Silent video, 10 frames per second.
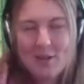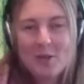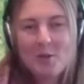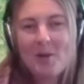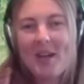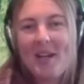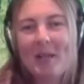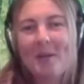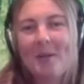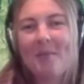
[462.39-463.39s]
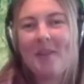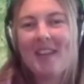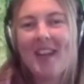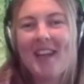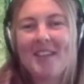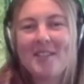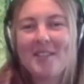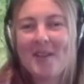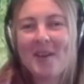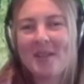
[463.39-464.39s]
training up a
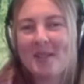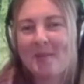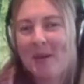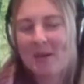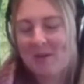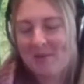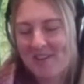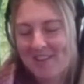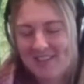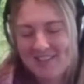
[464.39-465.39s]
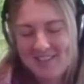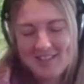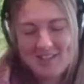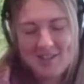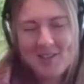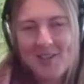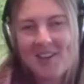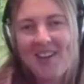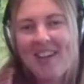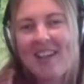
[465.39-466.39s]
starter Pokemon, or
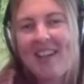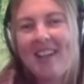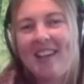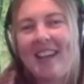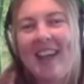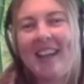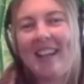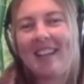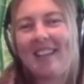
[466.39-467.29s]
getting,